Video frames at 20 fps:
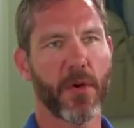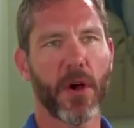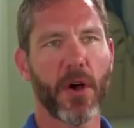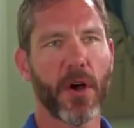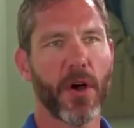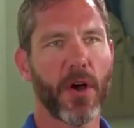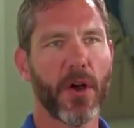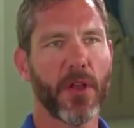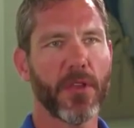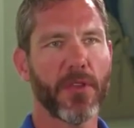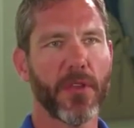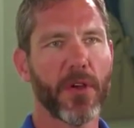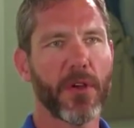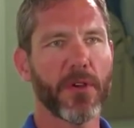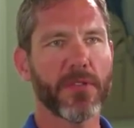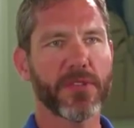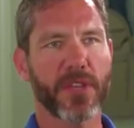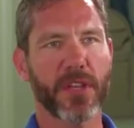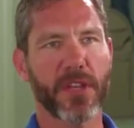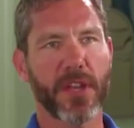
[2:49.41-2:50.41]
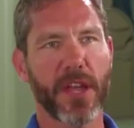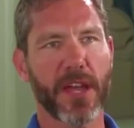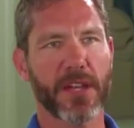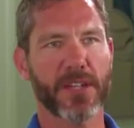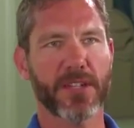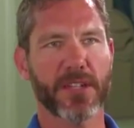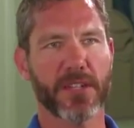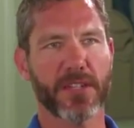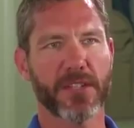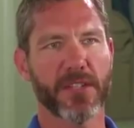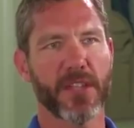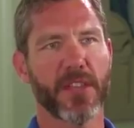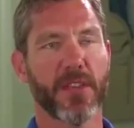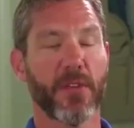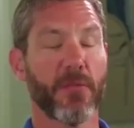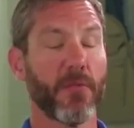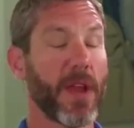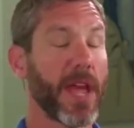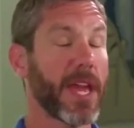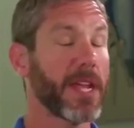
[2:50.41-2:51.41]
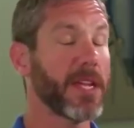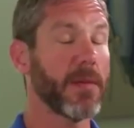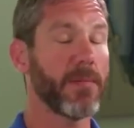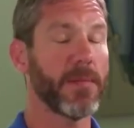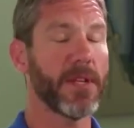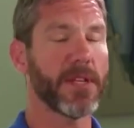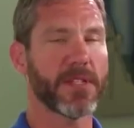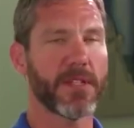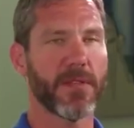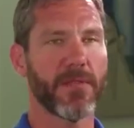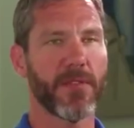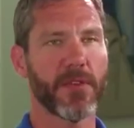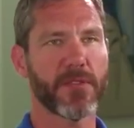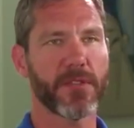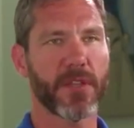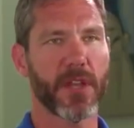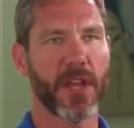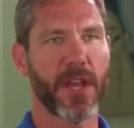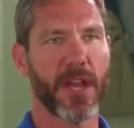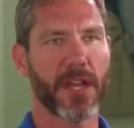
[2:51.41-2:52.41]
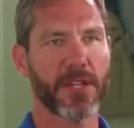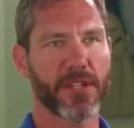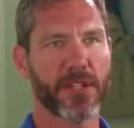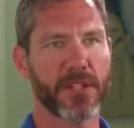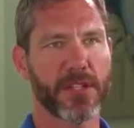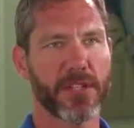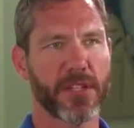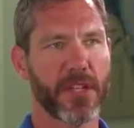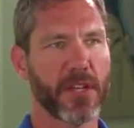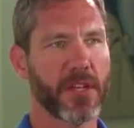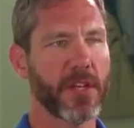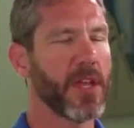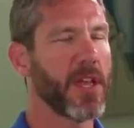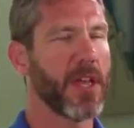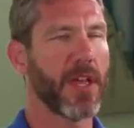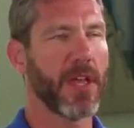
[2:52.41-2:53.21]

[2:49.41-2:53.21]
all those connections and the randomness of those connections, and